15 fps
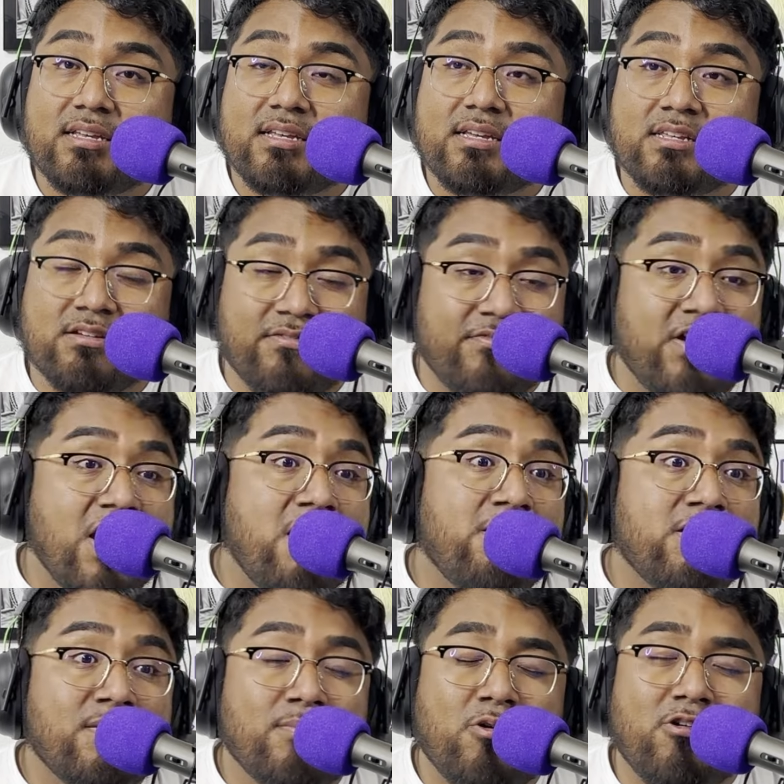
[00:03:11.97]
in a
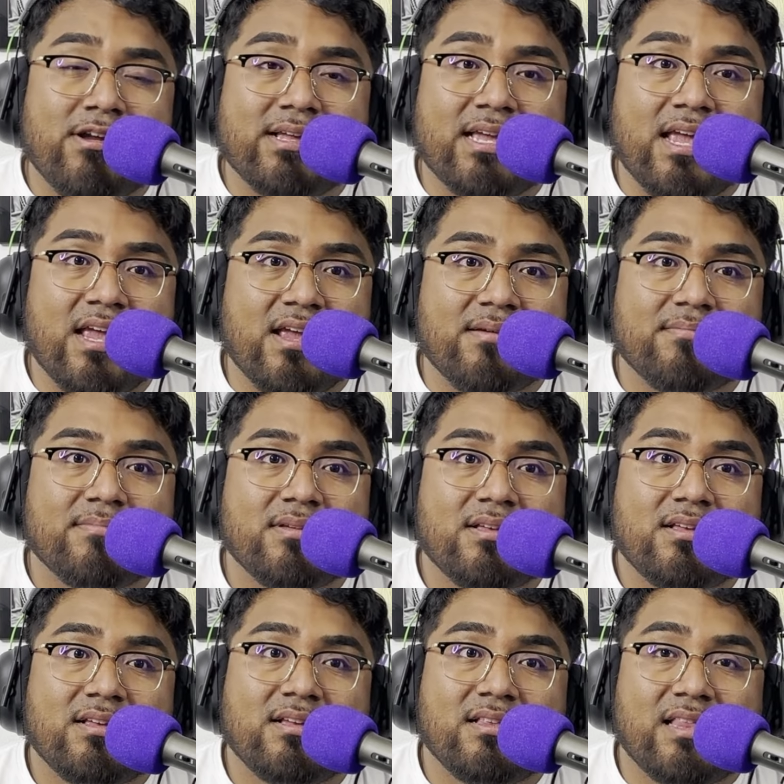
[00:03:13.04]
very important game,
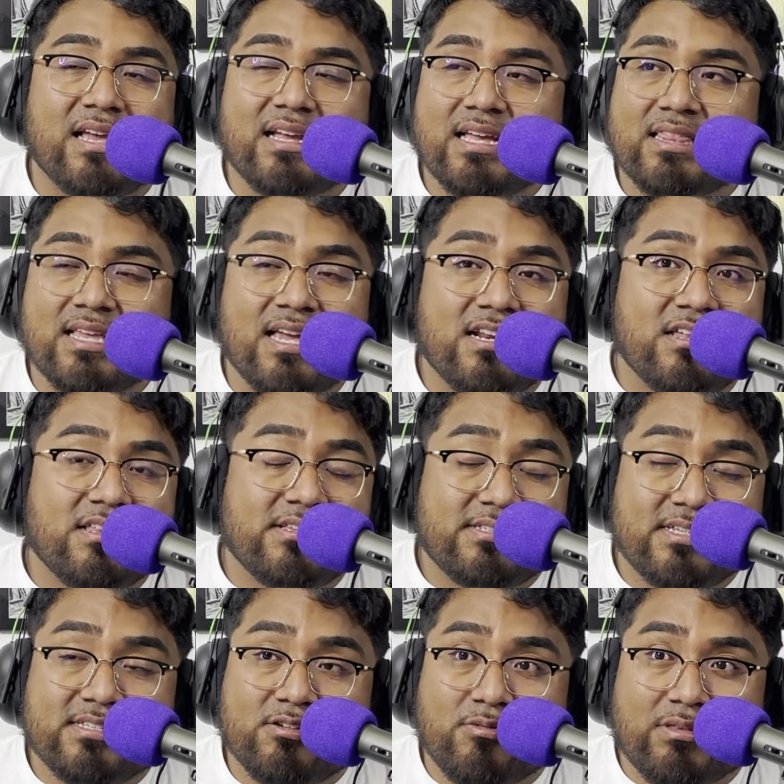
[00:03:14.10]
like at the end of the
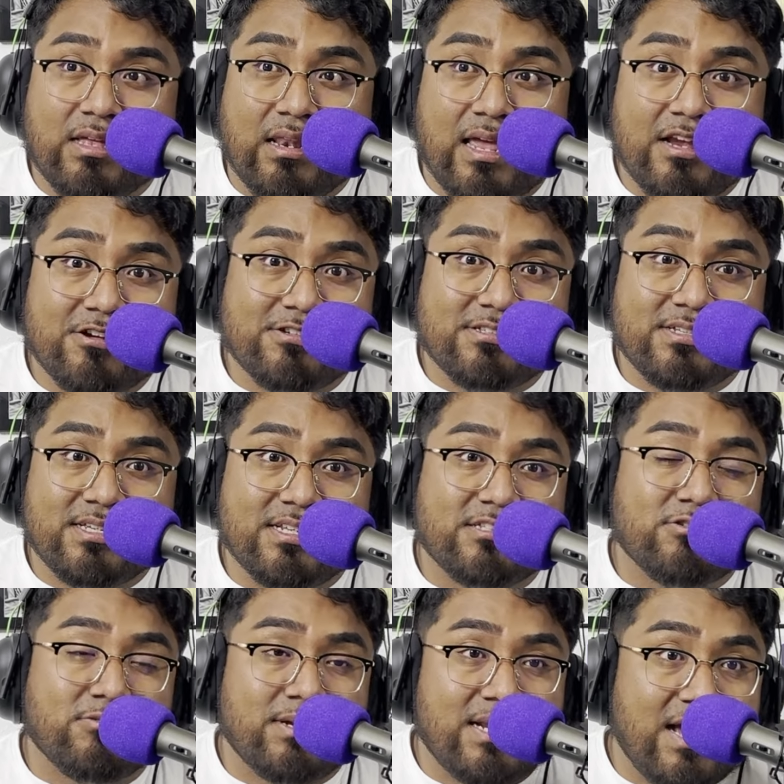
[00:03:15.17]
season when the Lakers needed
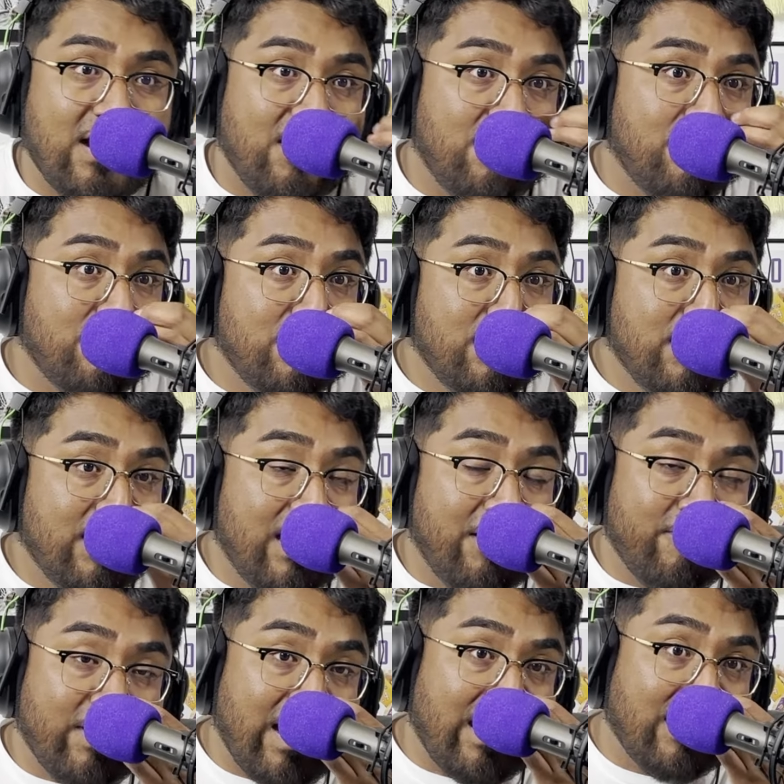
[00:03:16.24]
to win out,
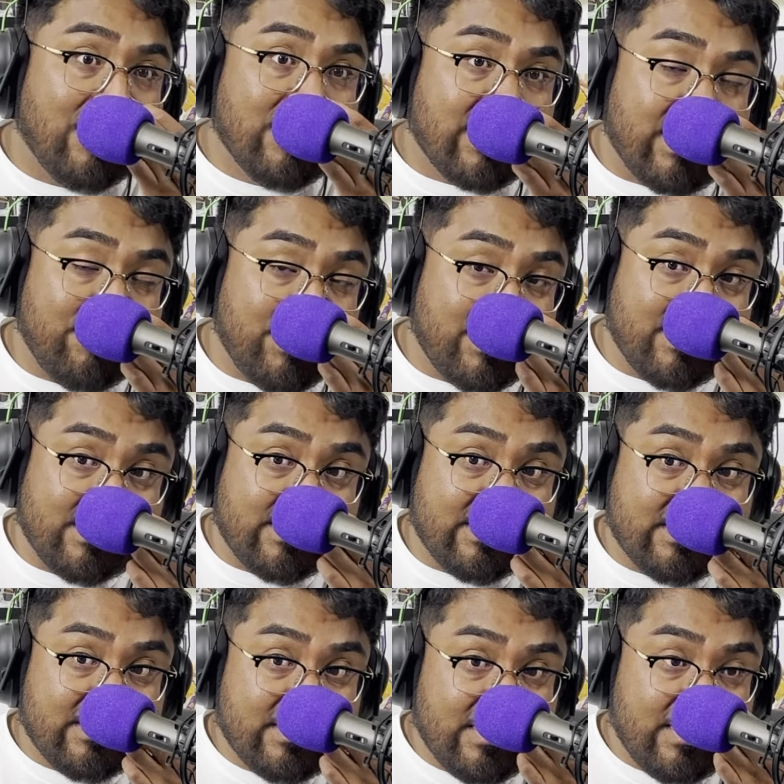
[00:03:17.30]
and we got lucky
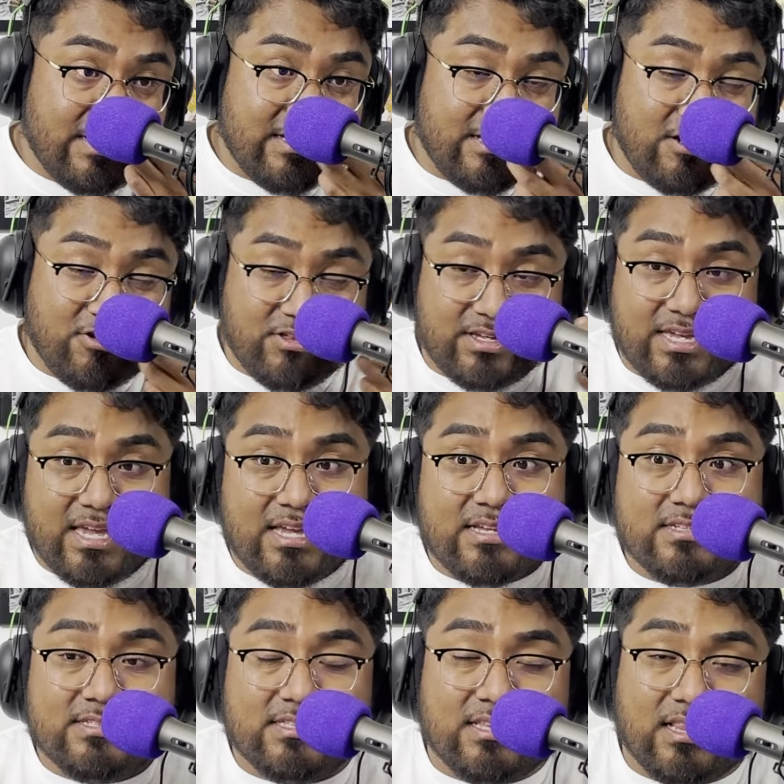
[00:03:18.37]
because, you know, the
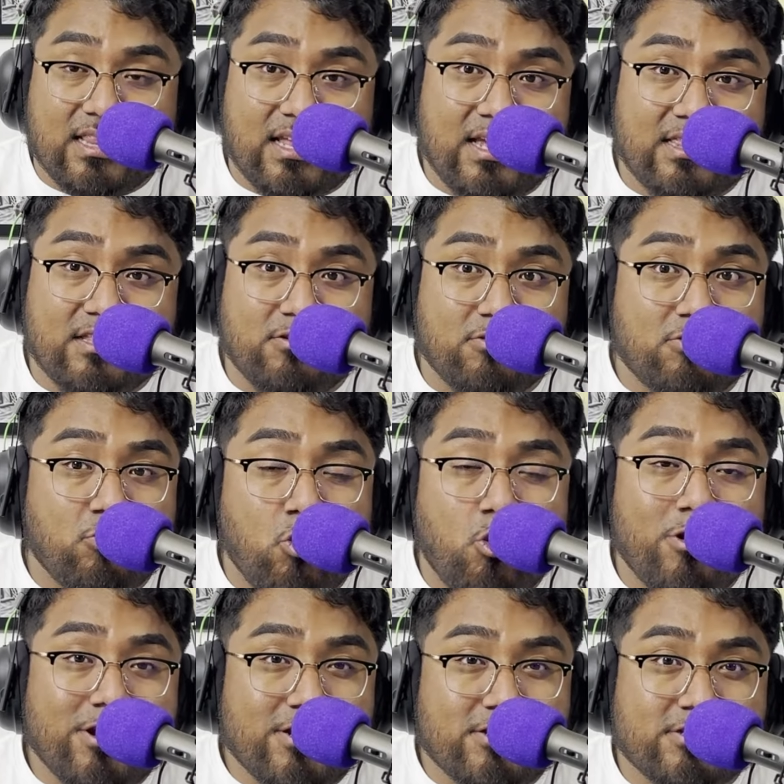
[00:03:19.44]
Kings and the
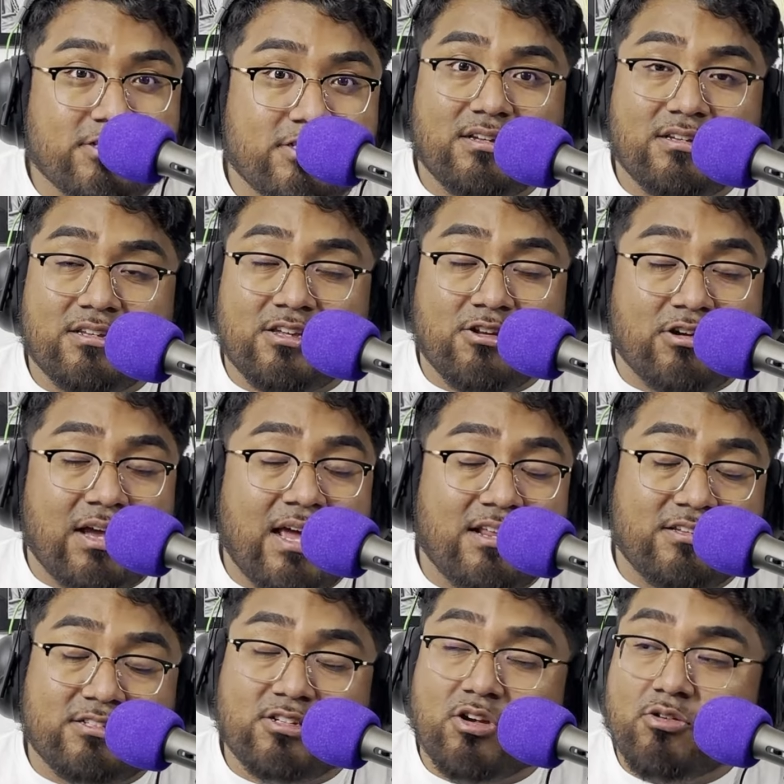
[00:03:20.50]
Warriors, you know, kind
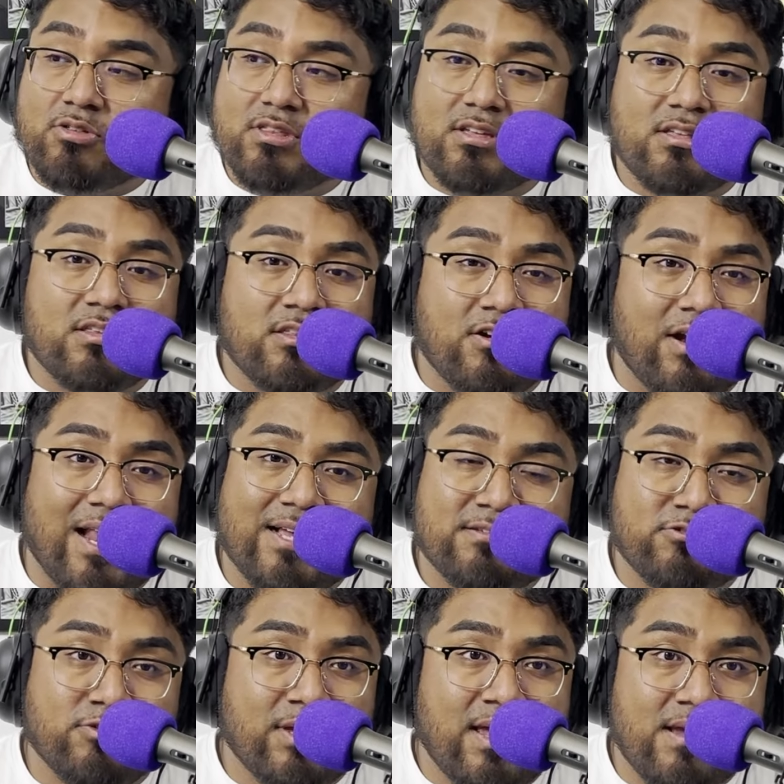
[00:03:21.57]
of choked their last
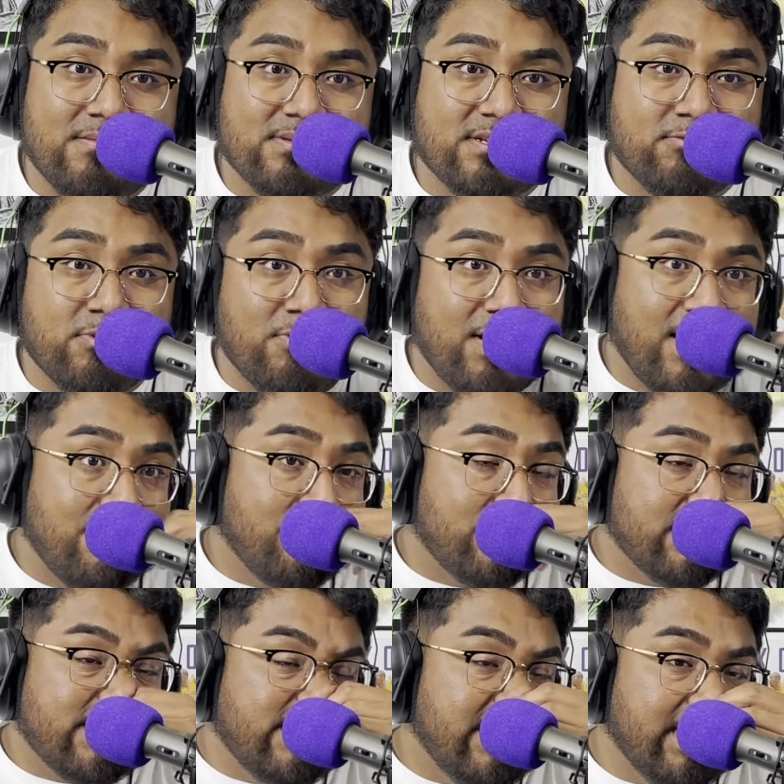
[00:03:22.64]
few games, and we were able
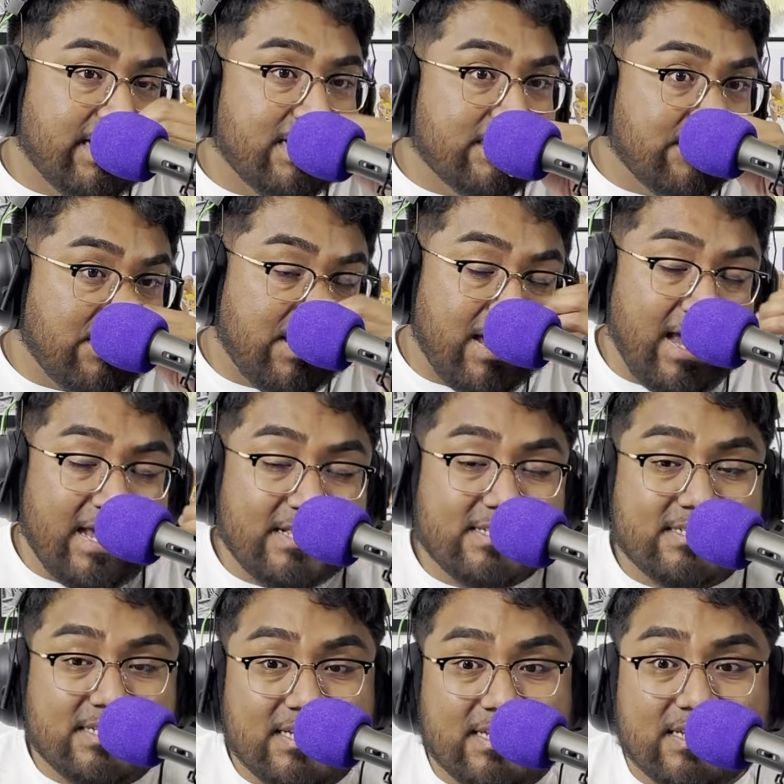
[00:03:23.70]
to sneak into the eighth
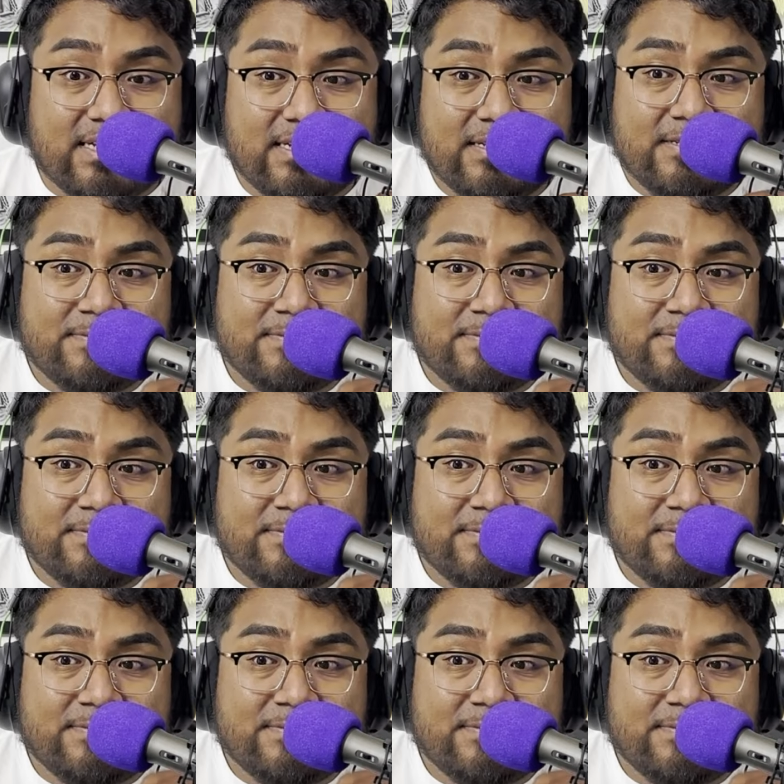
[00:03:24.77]
seed.